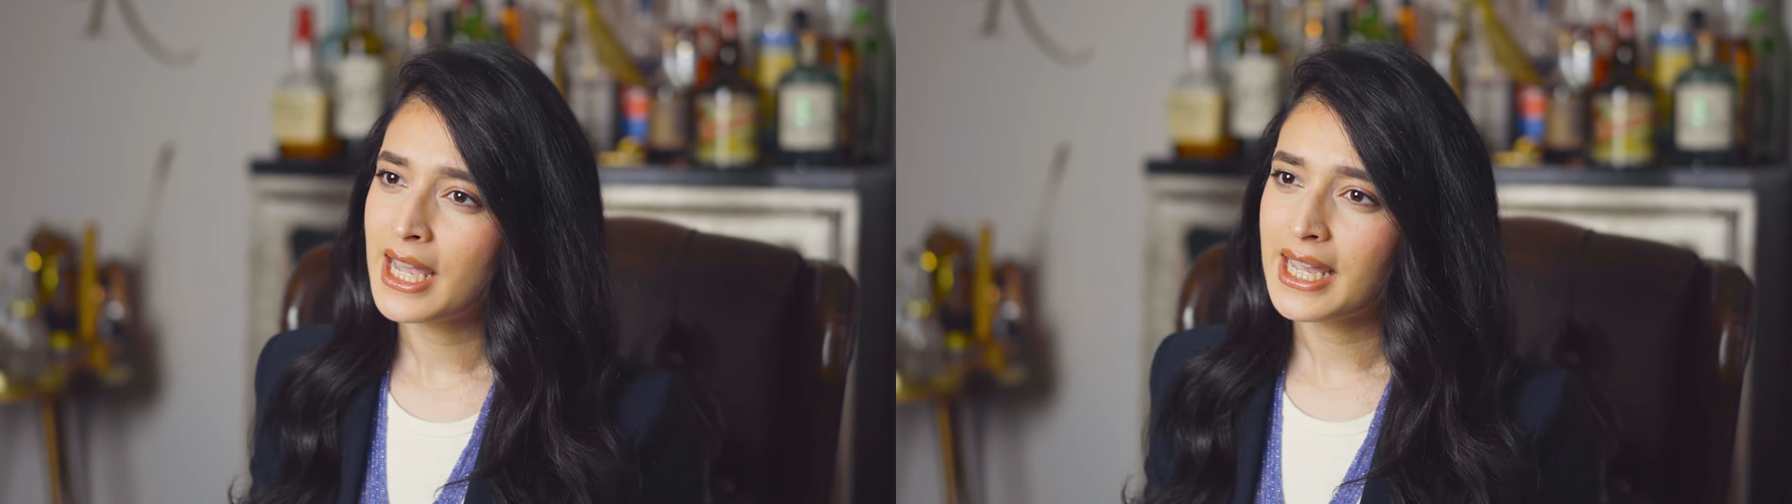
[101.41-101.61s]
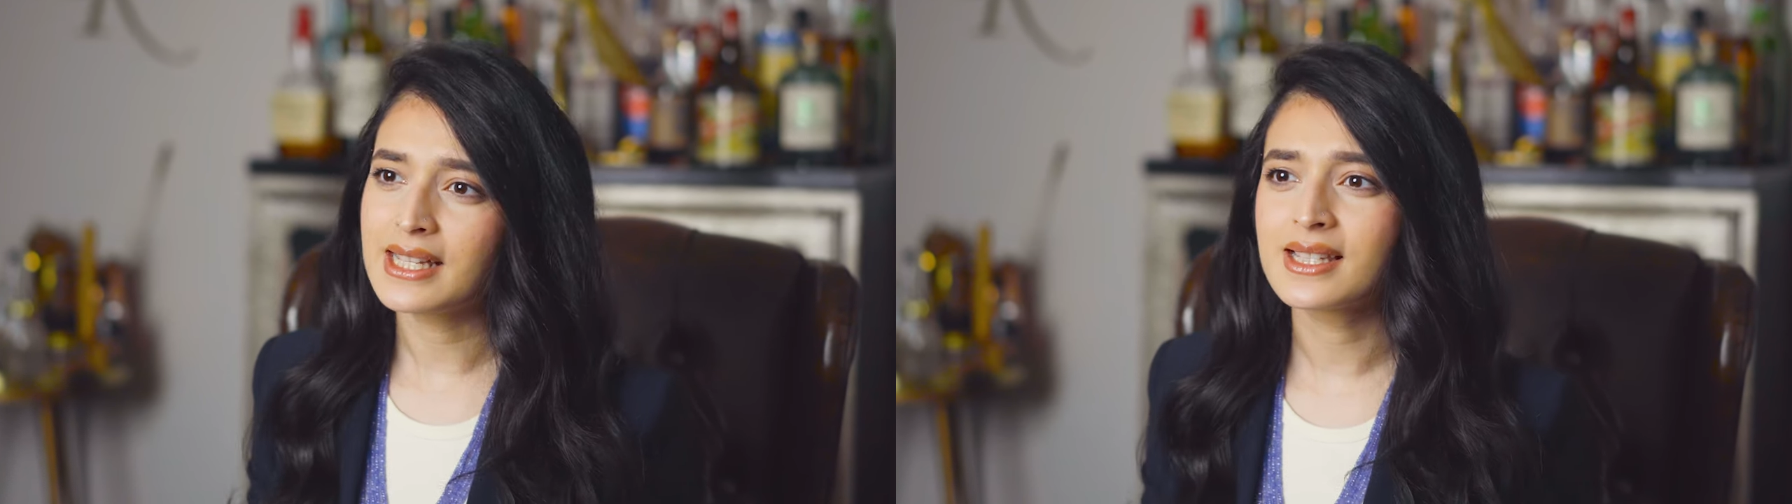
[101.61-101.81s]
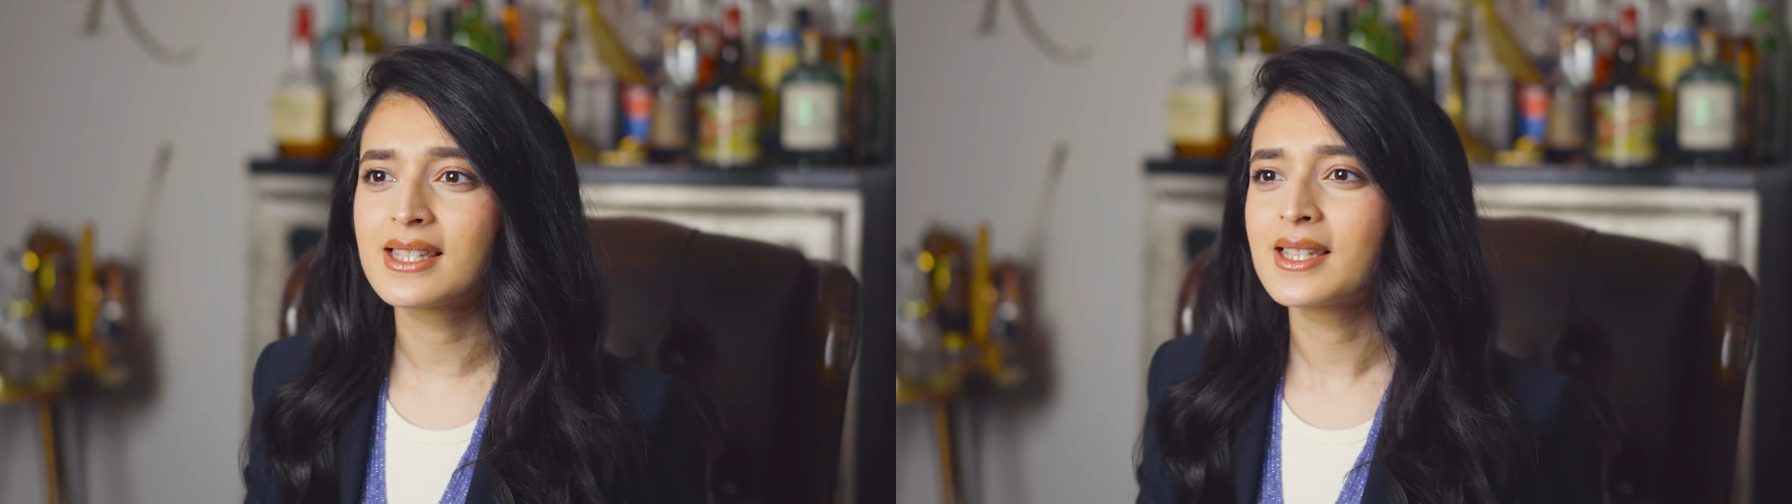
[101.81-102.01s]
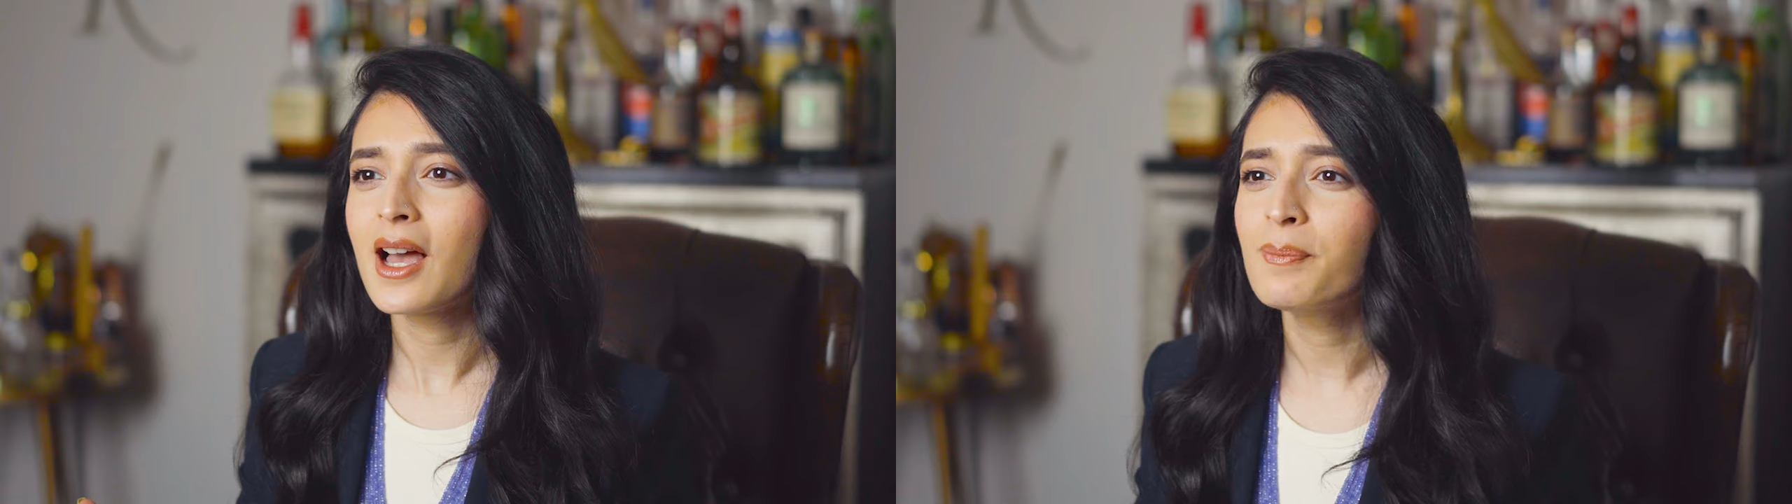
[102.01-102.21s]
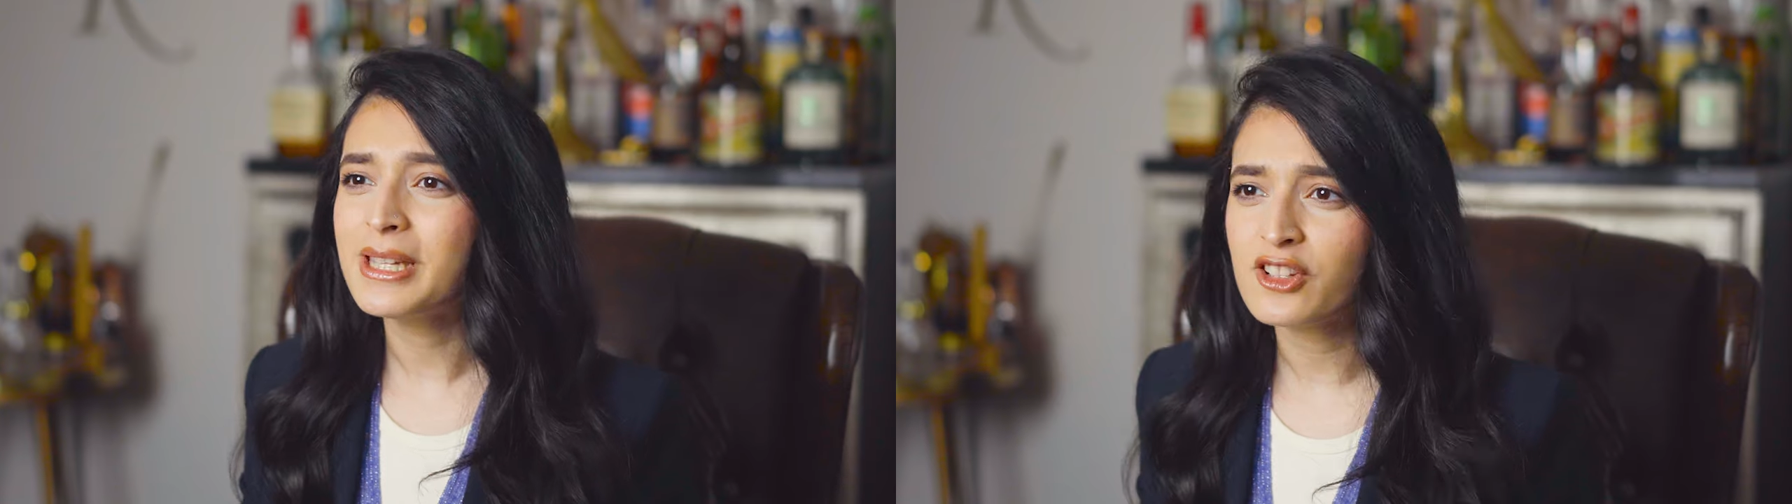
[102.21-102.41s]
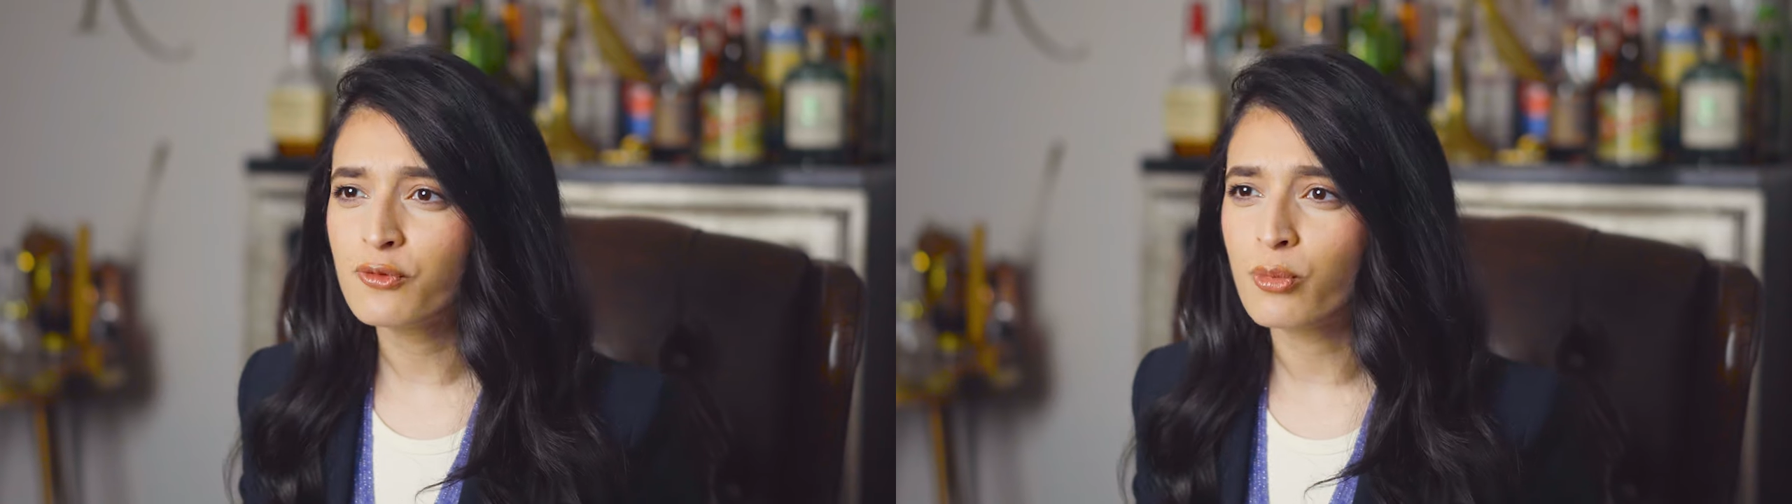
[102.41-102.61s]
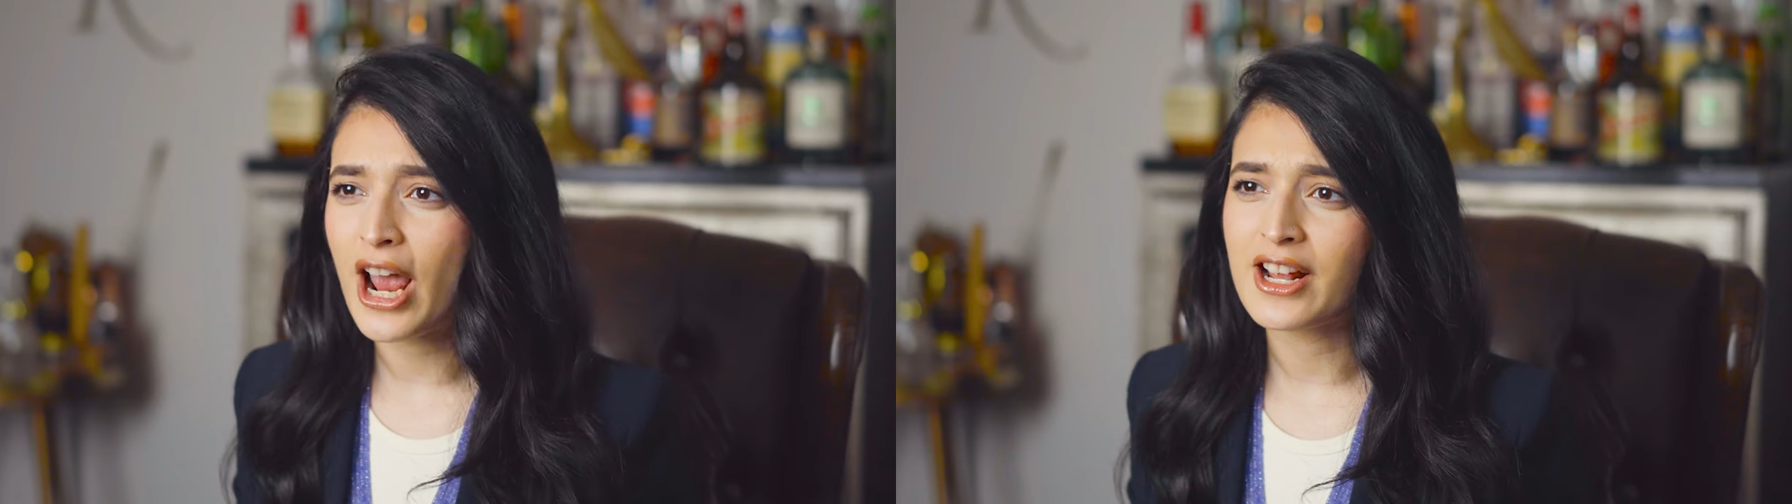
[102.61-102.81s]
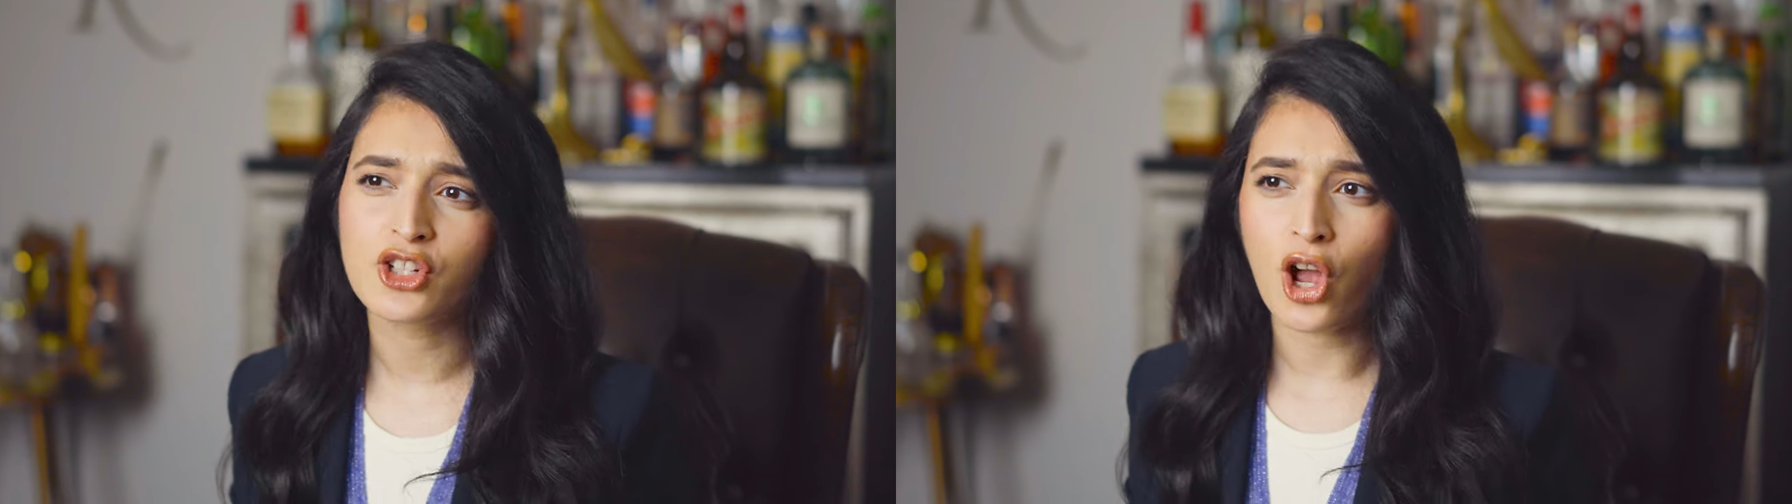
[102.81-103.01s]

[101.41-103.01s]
is a piece of bread